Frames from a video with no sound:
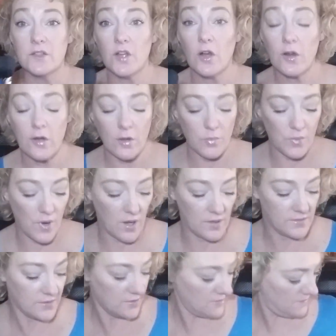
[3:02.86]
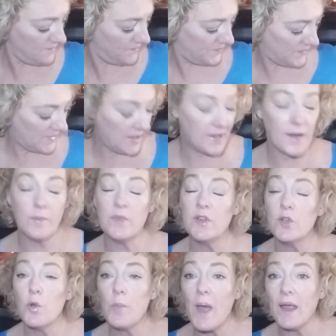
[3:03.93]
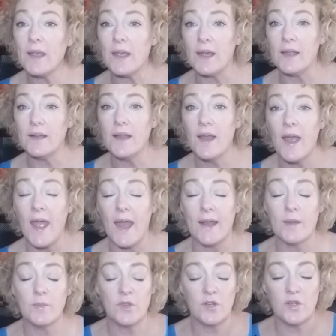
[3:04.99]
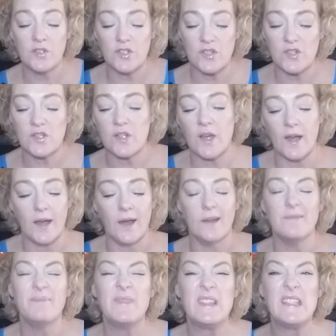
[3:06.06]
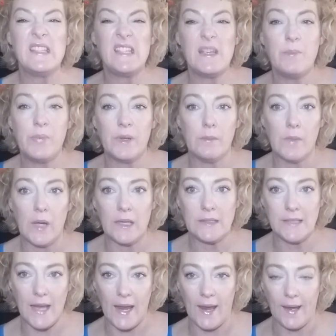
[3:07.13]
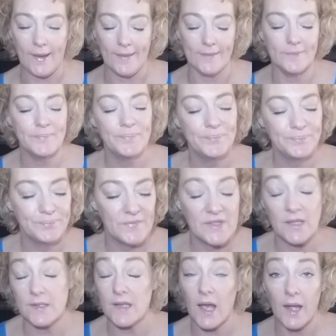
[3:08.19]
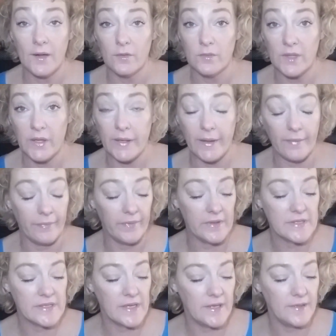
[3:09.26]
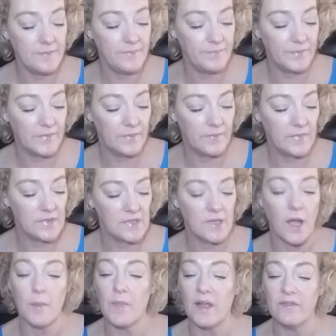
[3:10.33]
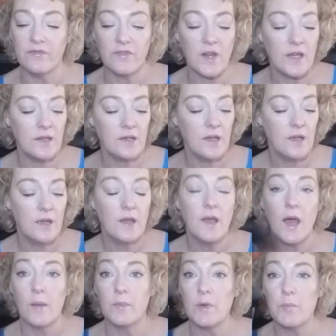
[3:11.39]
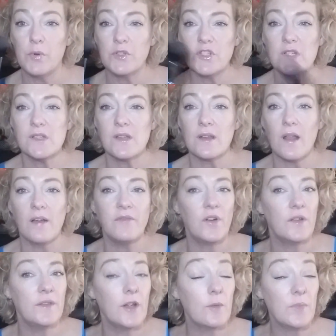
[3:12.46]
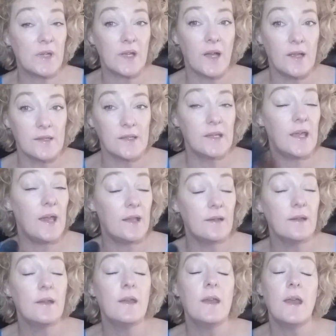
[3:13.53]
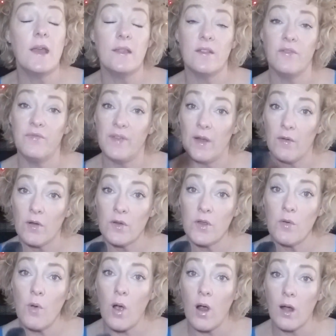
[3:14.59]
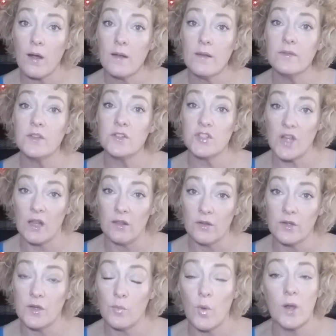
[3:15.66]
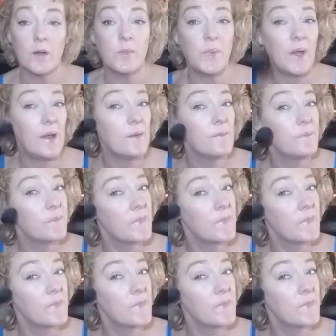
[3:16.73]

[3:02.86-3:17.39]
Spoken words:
the darker bronzer and I'm going to go back in and I'm going to just deepen my tan. Since I don't get out in the sun, not my friend, I'm going to put just enough on there because, again, the fairer you are, the gentler you want to be.